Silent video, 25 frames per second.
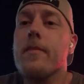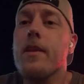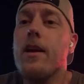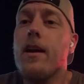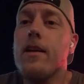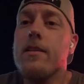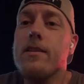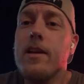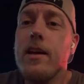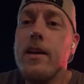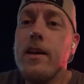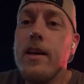
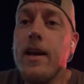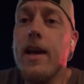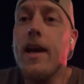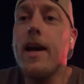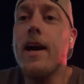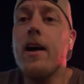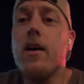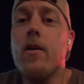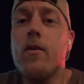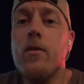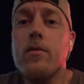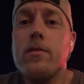I'll tell you
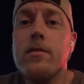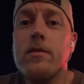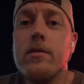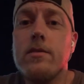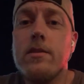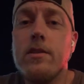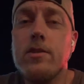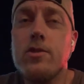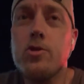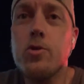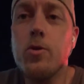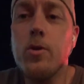how.
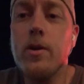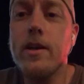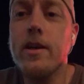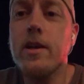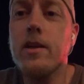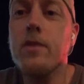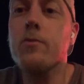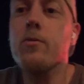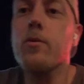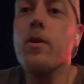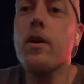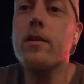Detroit
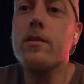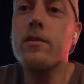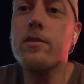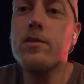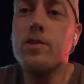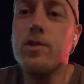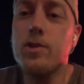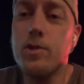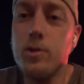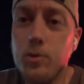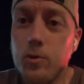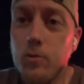could run
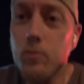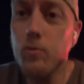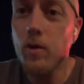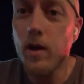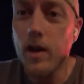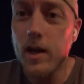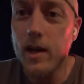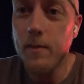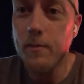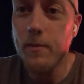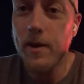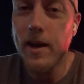two
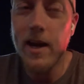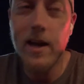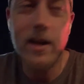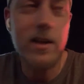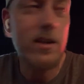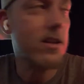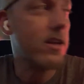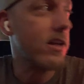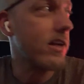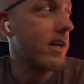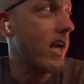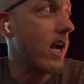running
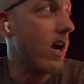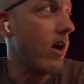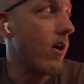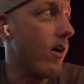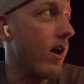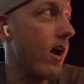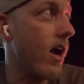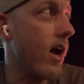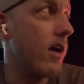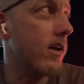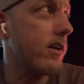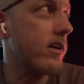backs.
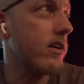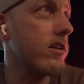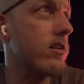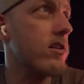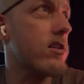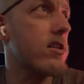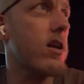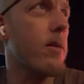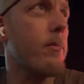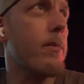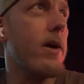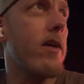Kerryon
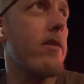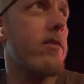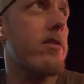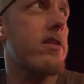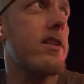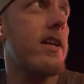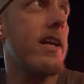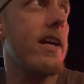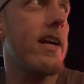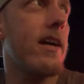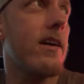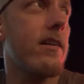could somehow
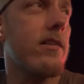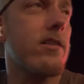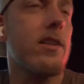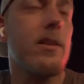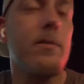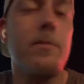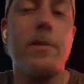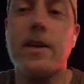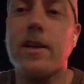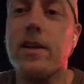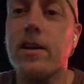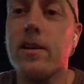stay
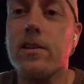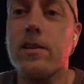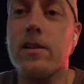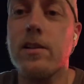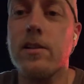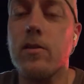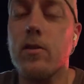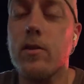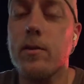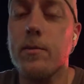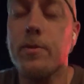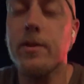healthy because
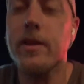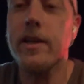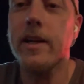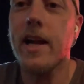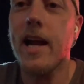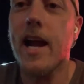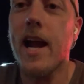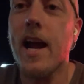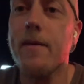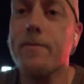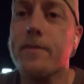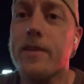he's only
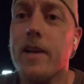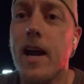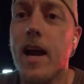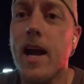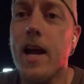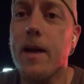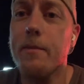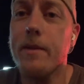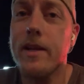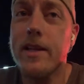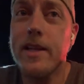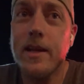playing
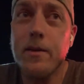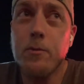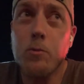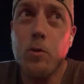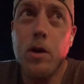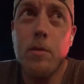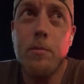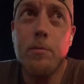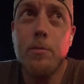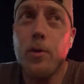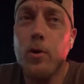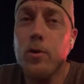halftime, and they
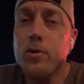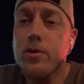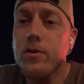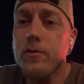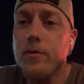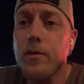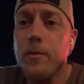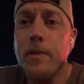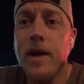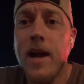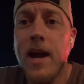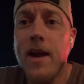run both
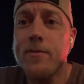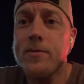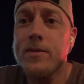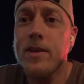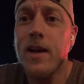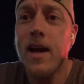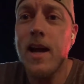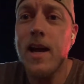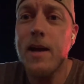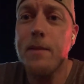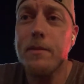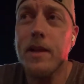of them
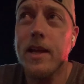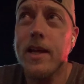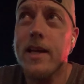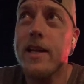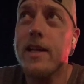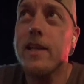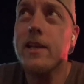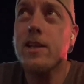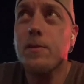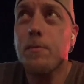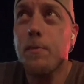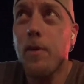halftime. Like,
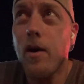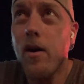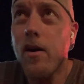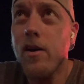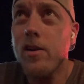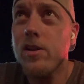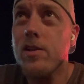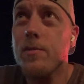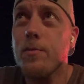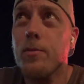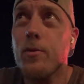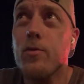it's
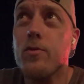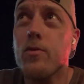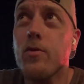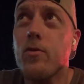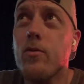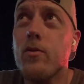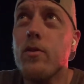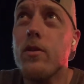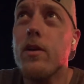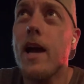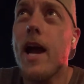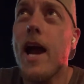possible.
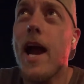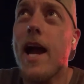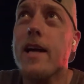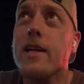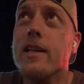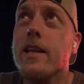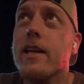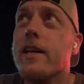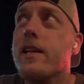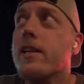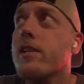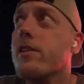Don't
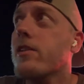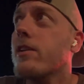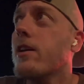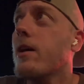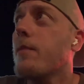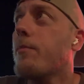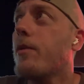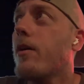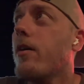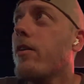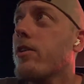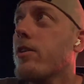act like it's
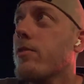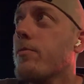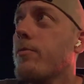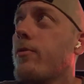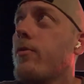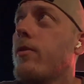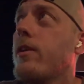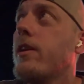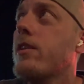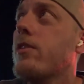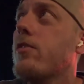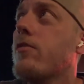not
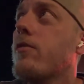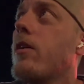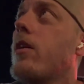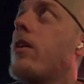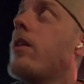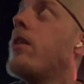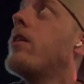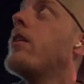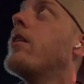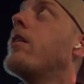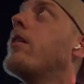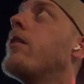possible. It's
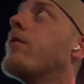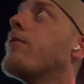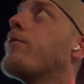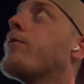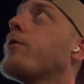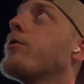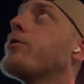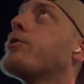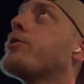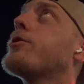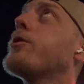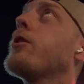
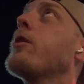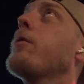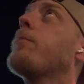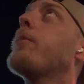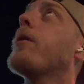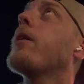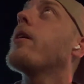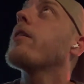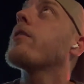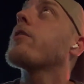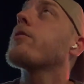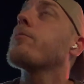for sure
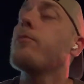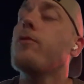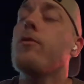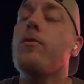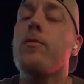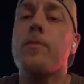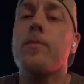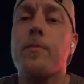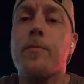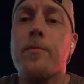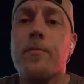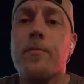possible.